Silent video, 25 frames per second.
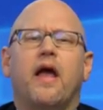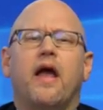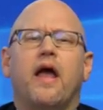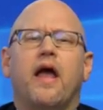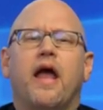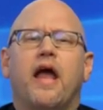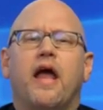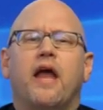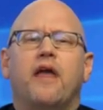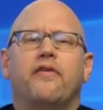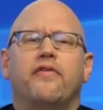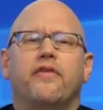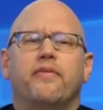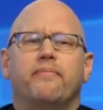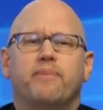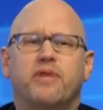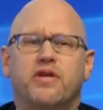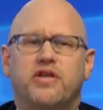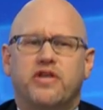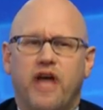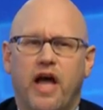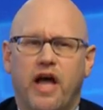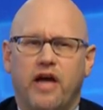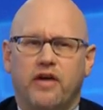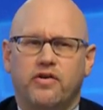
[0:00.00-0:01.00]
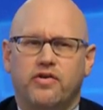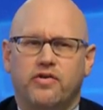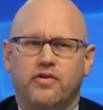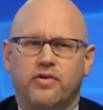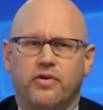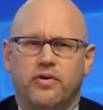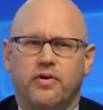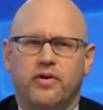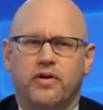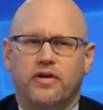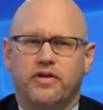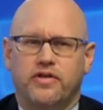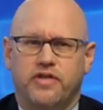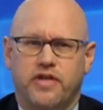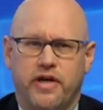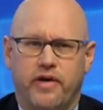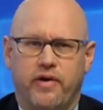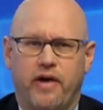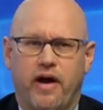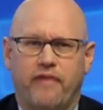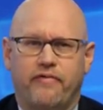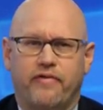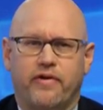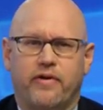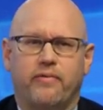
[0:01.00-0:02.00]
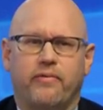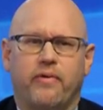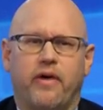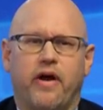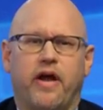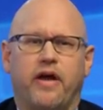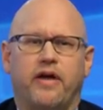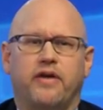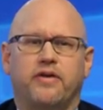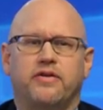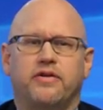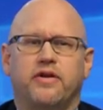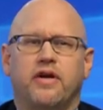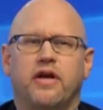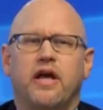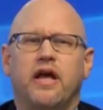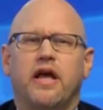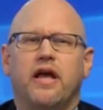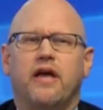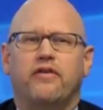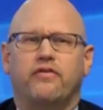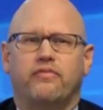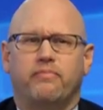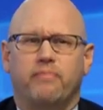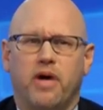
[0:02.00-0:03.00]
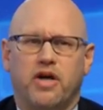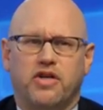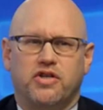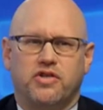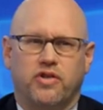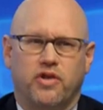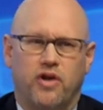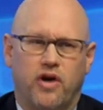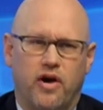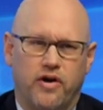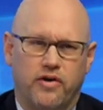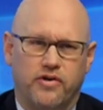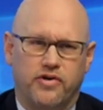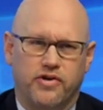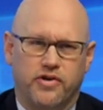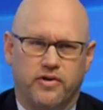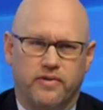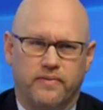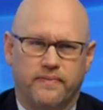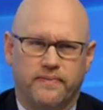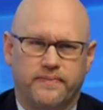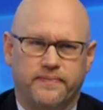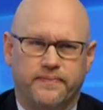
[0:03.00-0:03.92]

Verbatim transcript: And the potential geographic range is much larger.